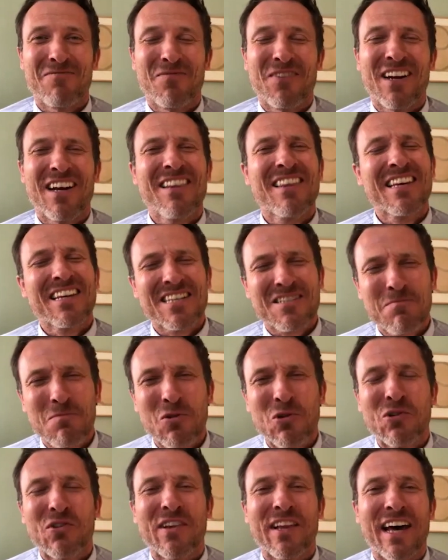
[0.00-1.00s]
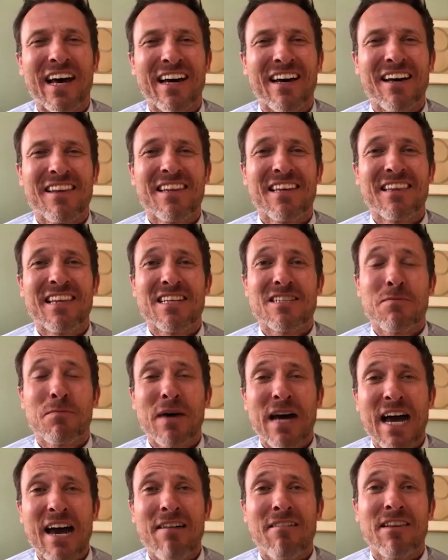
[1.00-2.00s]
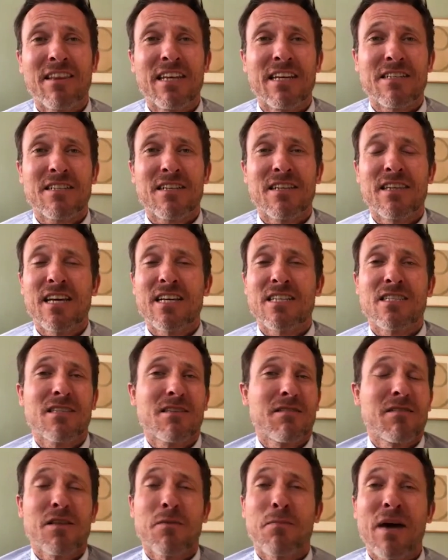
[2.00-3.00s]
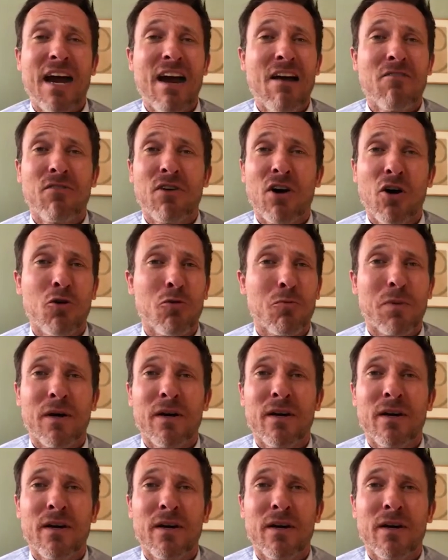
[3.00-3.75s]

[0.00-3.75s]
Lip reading: But I think it's more than that. I think there's a power in this, and there's the power of hope.